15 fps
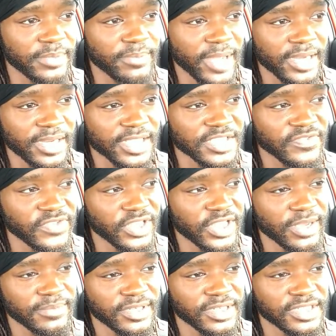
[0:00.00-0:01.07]
In my next video,
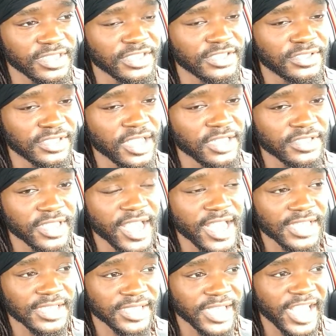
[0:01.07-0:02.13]
I'm gonna shout you
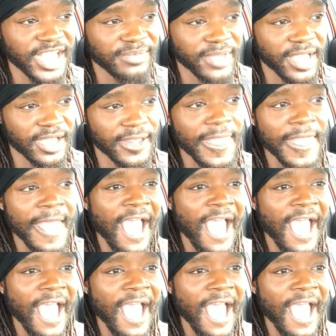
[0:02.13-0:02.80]
guys' name out.